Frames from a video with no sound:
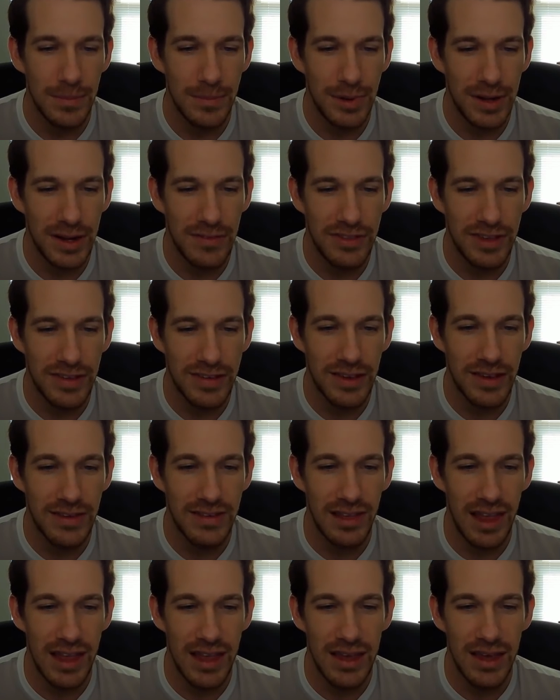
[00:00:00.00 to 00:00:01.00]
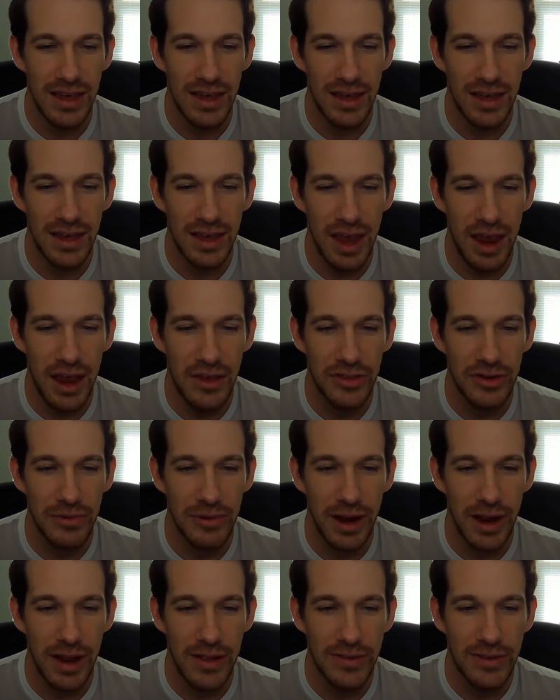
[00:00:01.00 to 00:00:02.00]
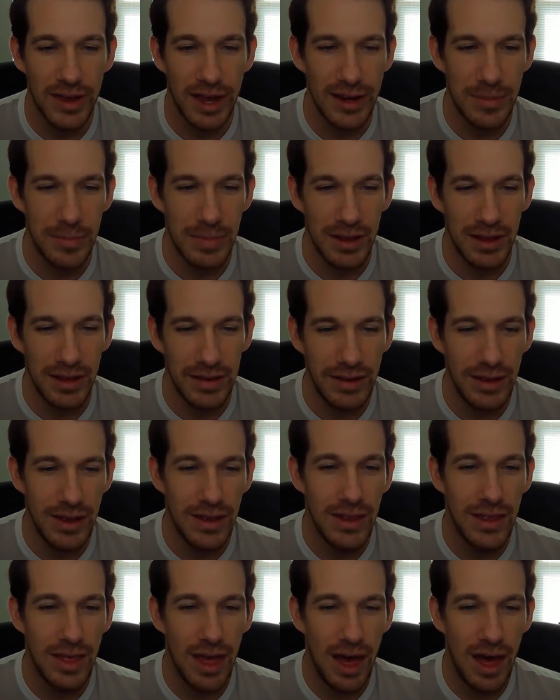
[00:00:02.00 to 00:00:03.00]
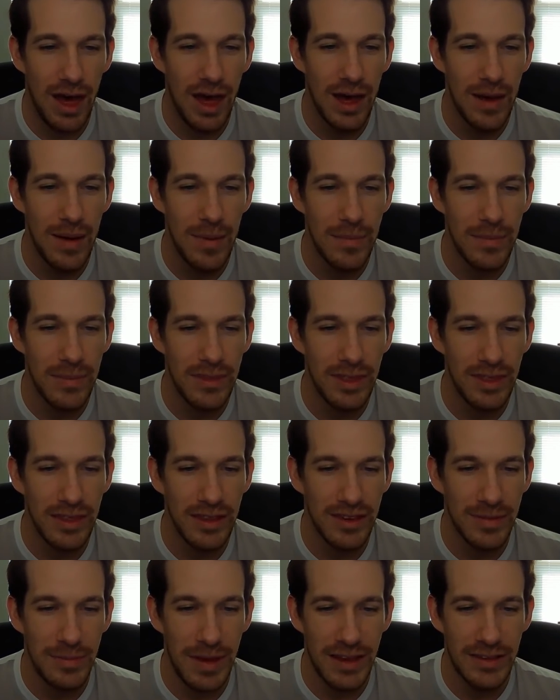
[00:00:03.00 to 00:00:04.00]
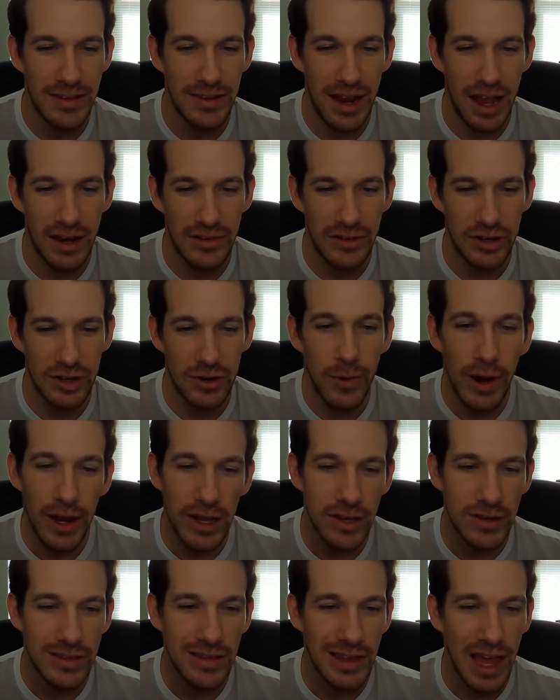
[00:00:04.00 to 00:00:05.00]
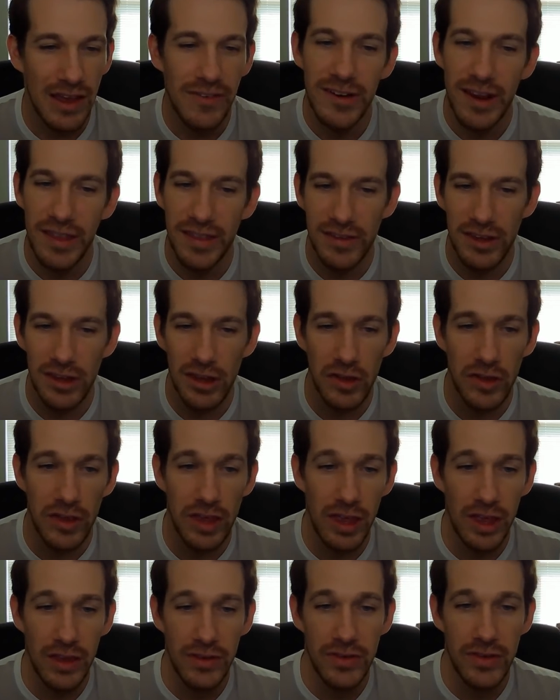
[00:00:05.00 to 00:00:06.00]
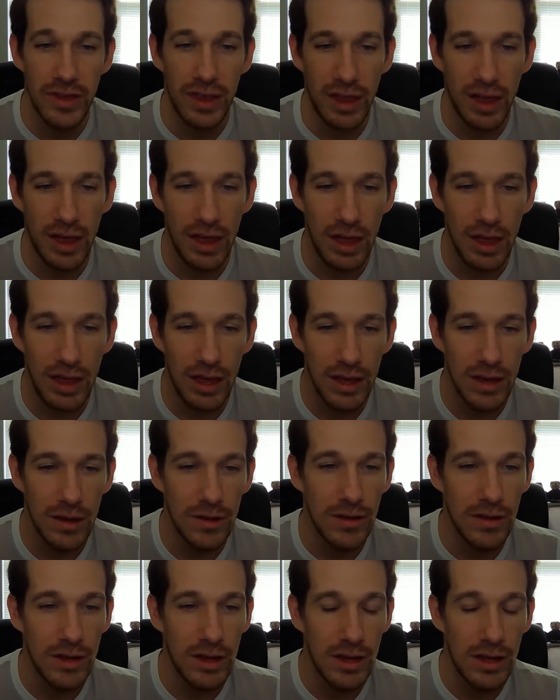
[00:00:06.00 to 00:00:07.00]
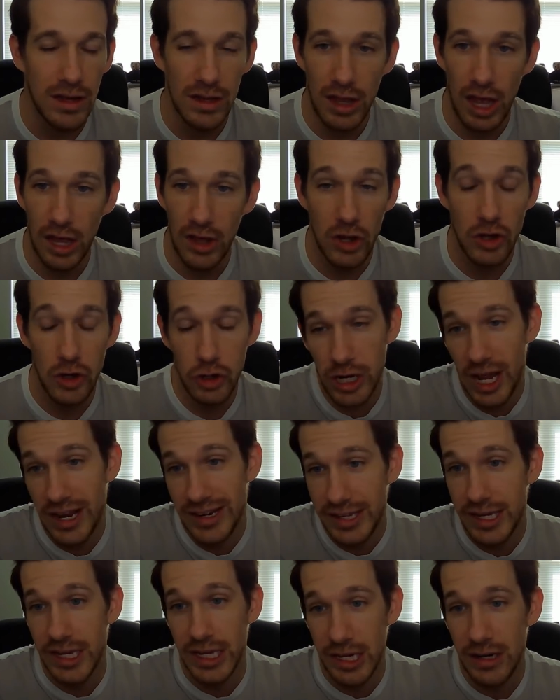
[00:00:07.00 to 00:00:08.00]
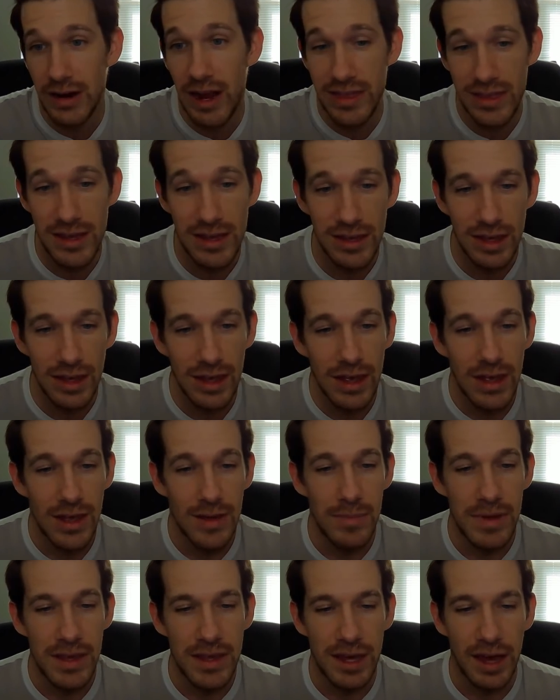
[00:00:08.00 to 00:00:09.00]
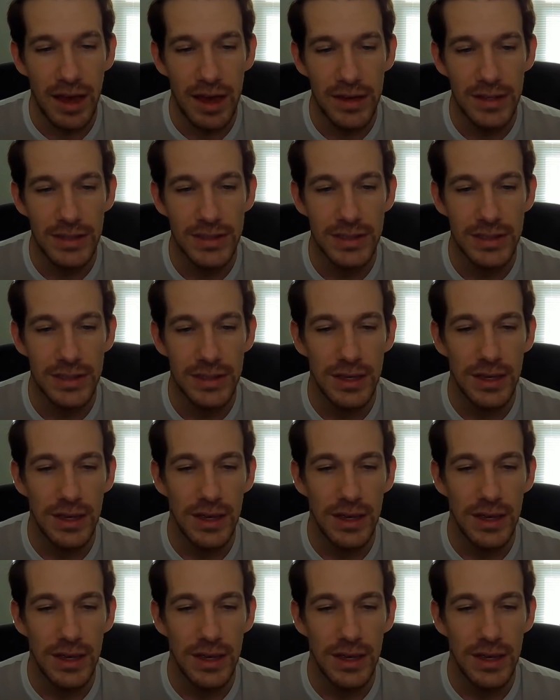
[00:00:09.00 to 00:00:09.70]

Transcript: But if this is like a Aether Raids kind of build, then this makes it actually quite good. The Life and Death Seal is a good idea here, I think, because